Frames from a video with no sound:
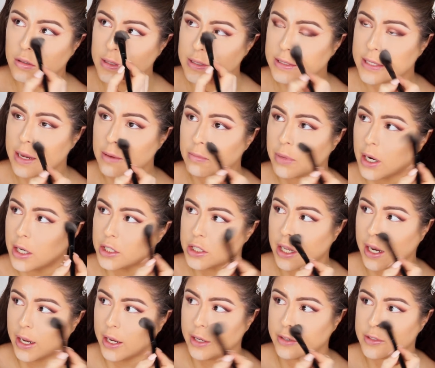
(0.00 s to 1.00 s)
the same brush
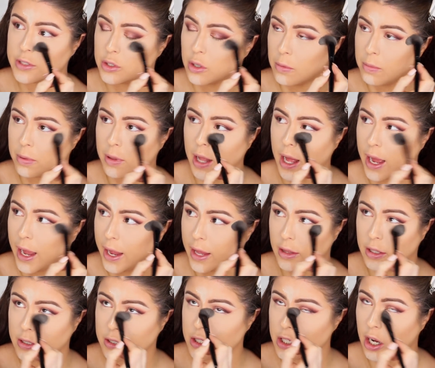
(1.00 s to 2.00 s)
that I used to
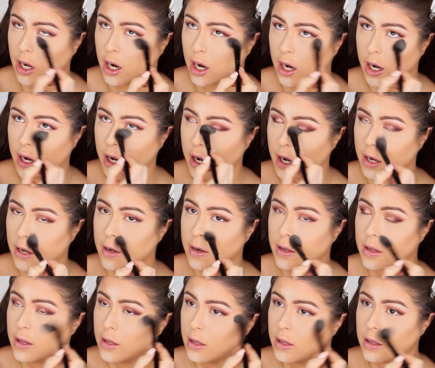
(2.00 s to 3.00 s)
apply the Tarte
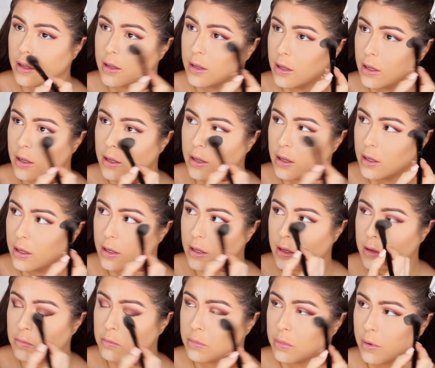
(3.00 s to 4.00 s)

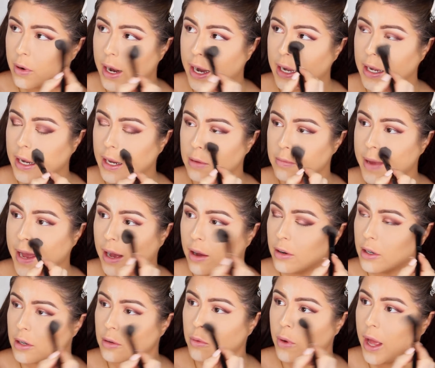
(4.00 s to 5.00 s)
brightening
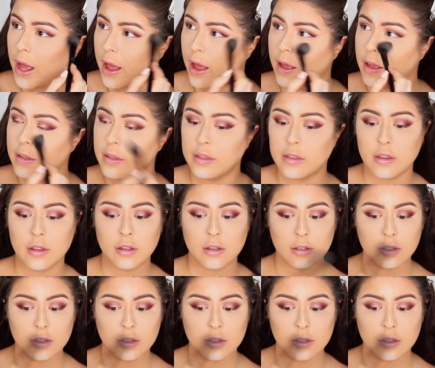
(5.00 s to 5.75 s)
powder with.